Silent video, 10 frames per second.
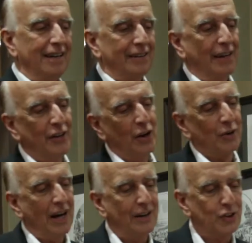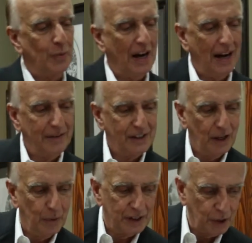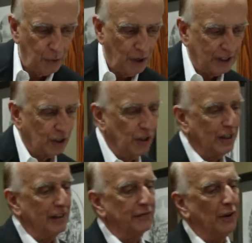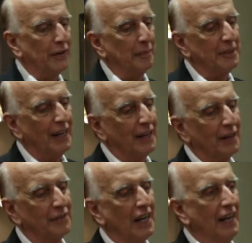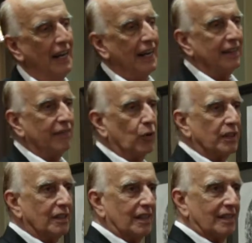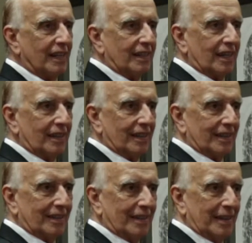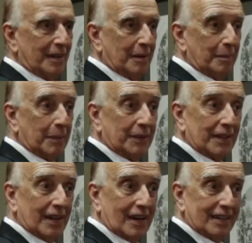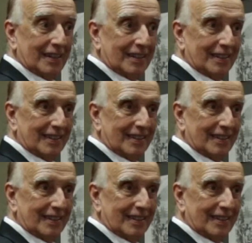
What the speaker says: Then the old conjure wives, they went to work a-cooking for themselves, and the voice didn't say nothing, but the knocking